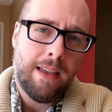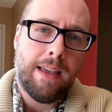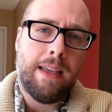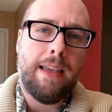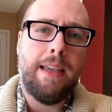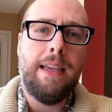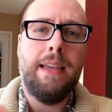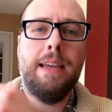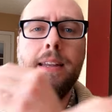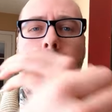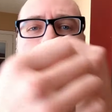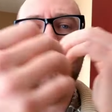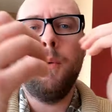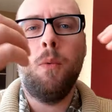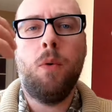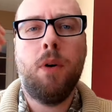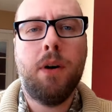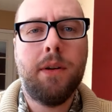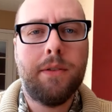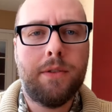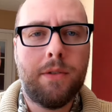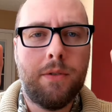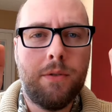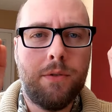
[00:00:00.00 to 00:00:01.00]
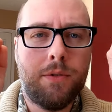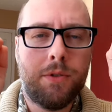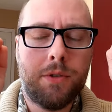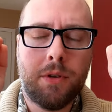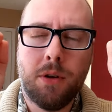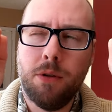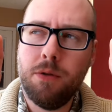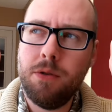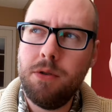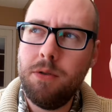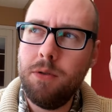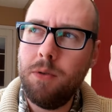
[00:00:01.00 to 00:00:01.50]
and I want to
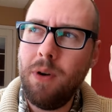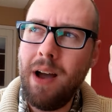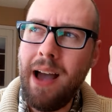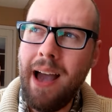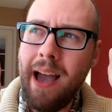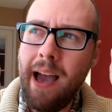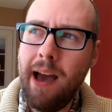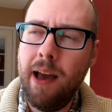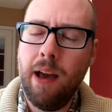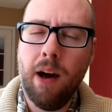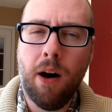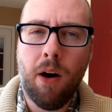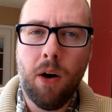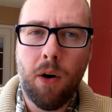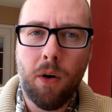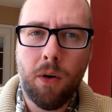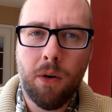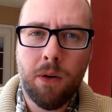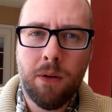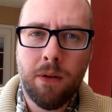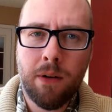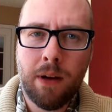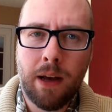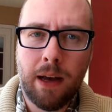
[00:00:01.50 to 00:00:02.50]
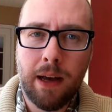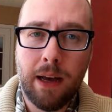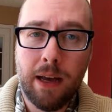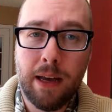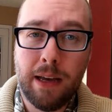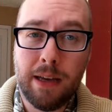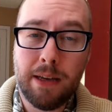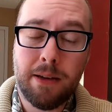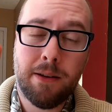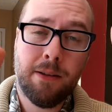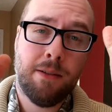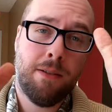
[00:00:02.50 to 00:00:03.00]
show you how
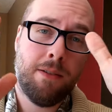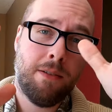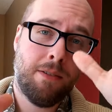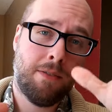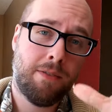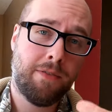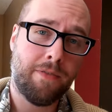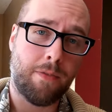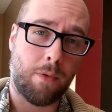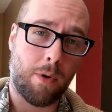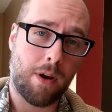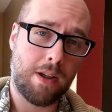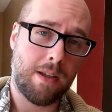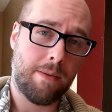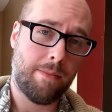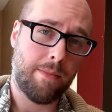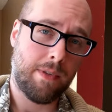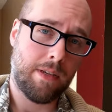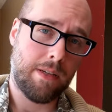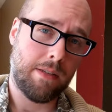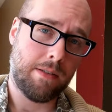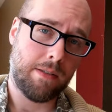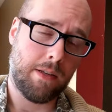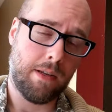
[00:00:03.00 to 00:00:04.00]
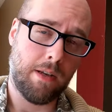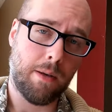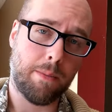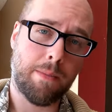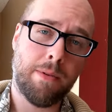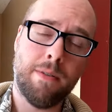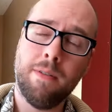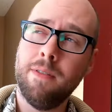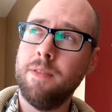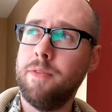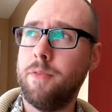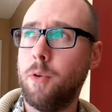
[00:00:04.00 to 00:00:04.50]
I frame these
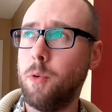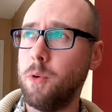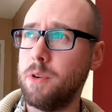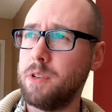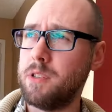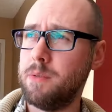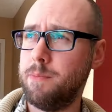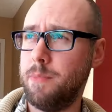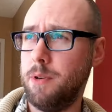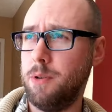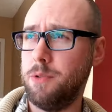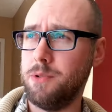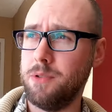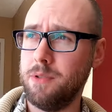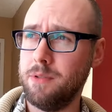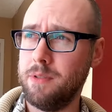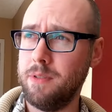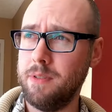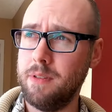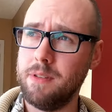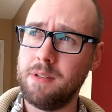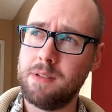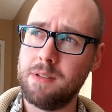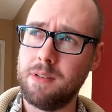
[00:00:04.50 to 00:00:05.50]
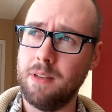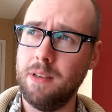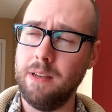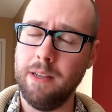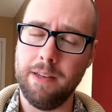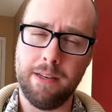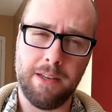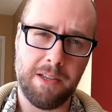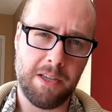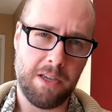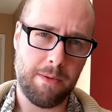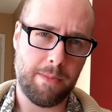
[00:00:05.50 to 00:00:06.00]
up for exposure to the
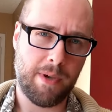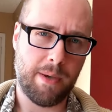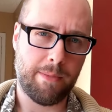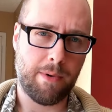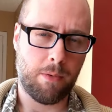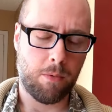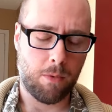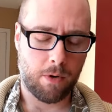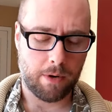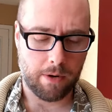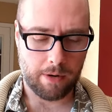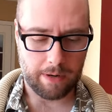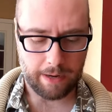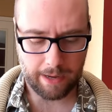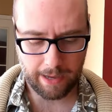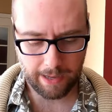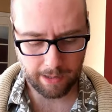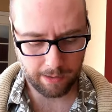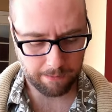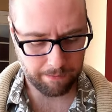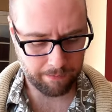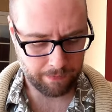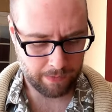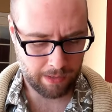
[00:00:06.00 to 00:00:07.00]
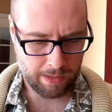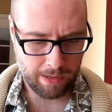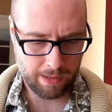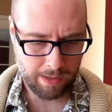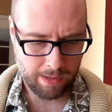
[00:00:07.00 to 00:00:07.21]
sun. Now you may be wondering, Adam,